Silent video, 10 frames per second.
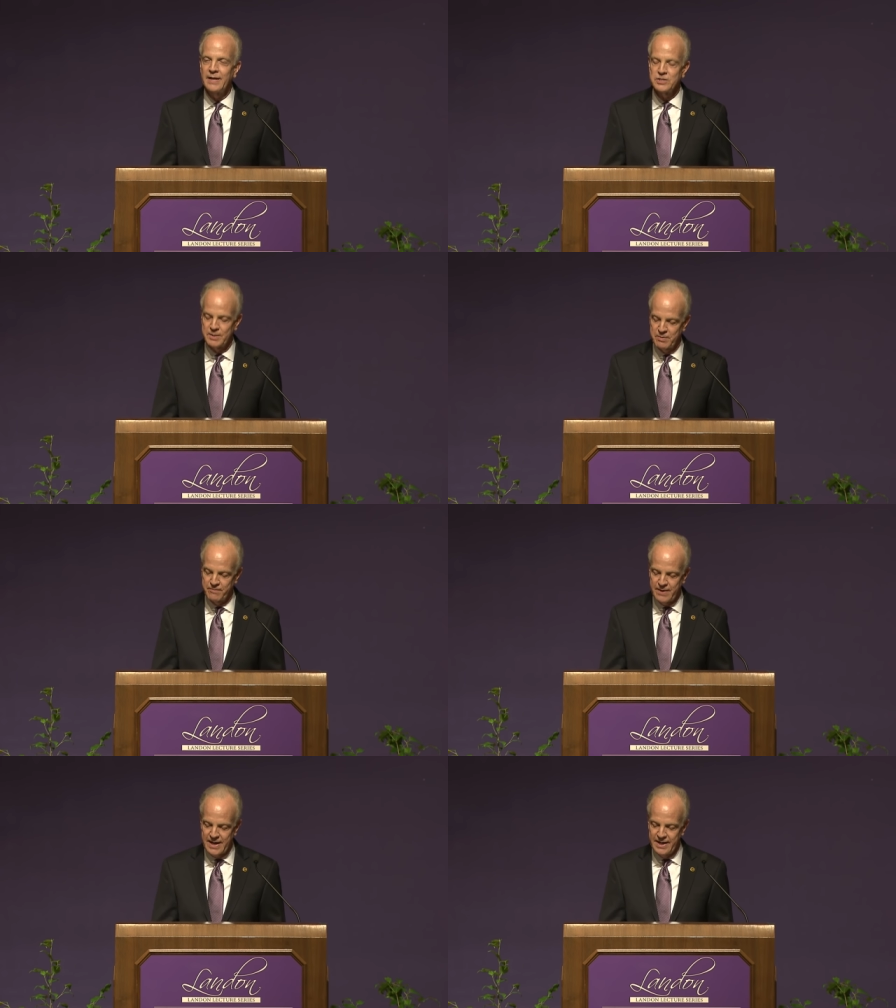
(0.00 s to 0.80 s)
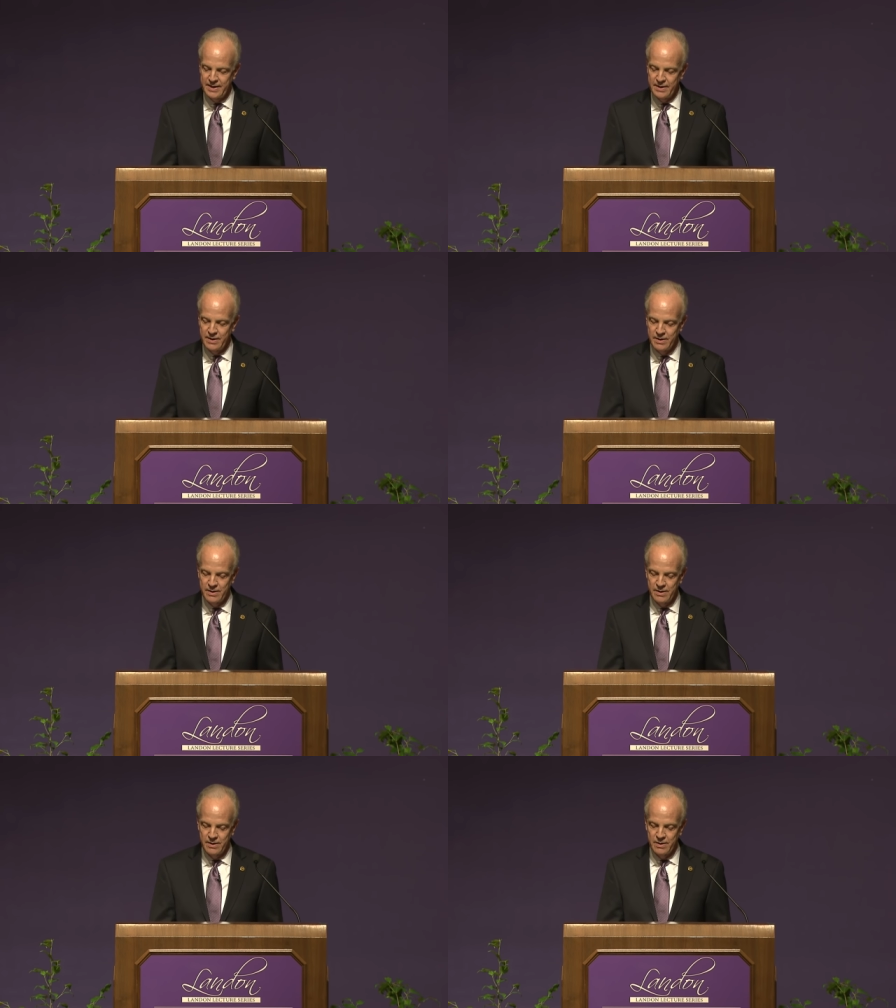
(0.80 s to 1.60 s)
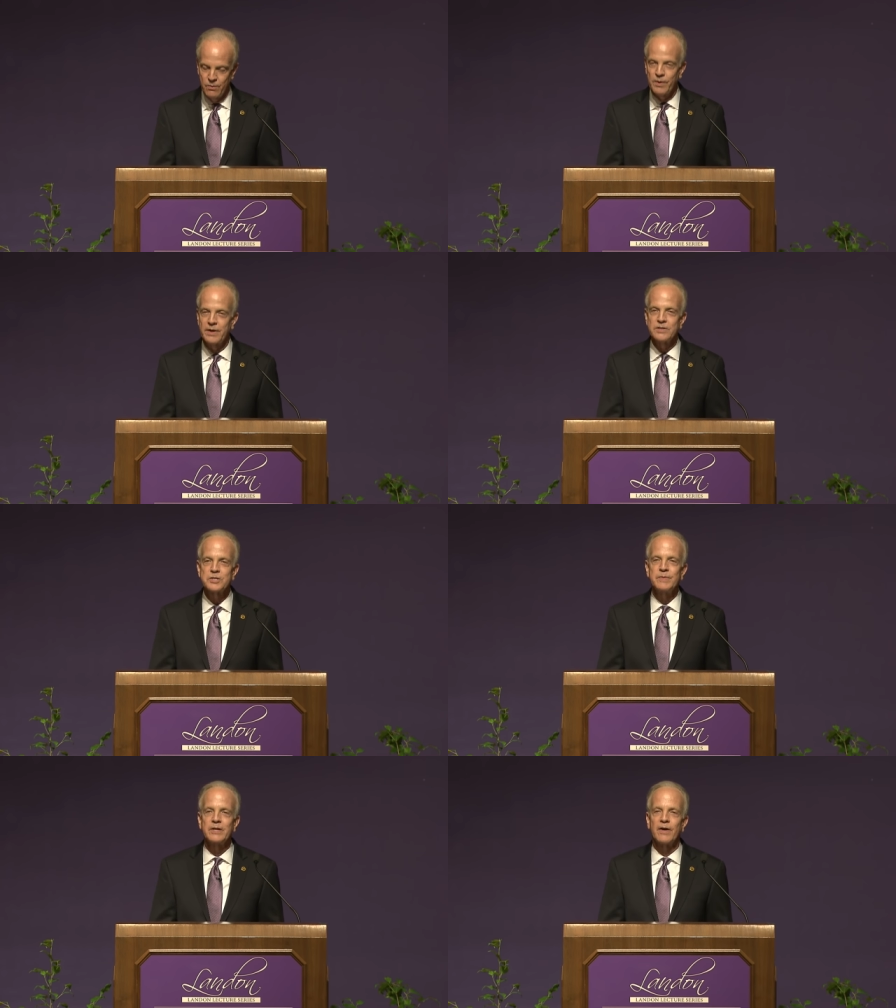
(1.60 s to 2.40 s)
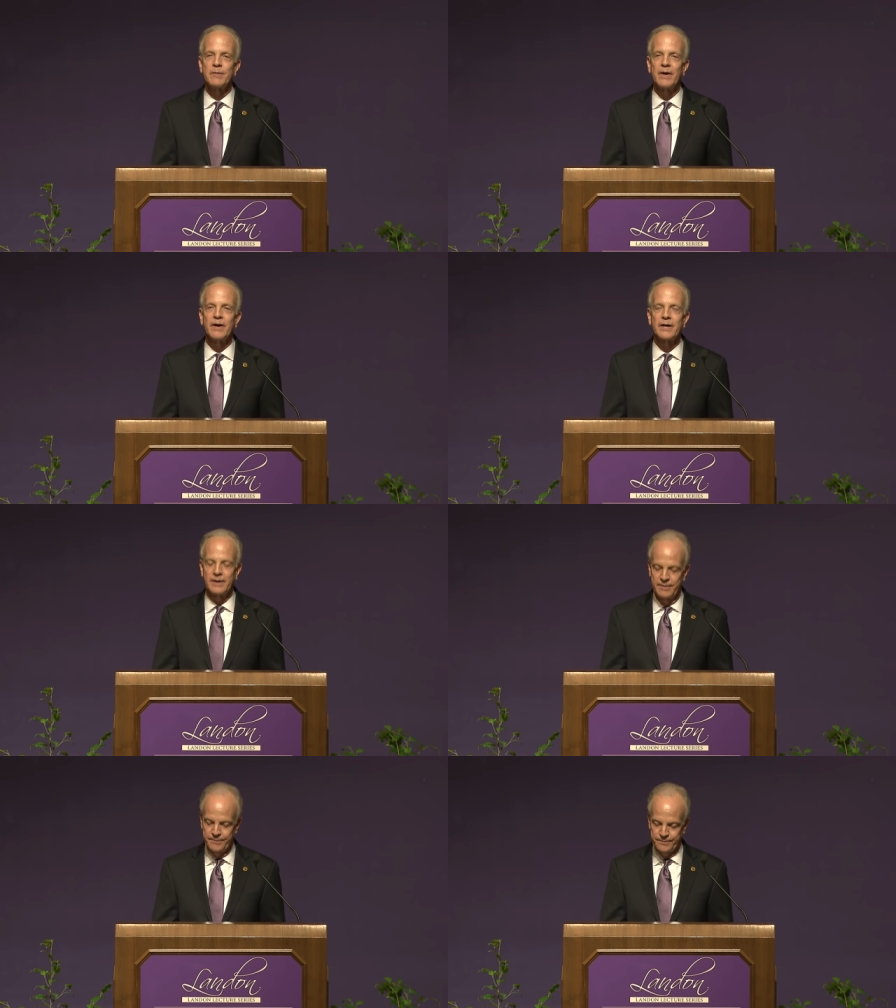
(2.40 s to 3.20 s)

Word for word: exemplified what it is to be a great American.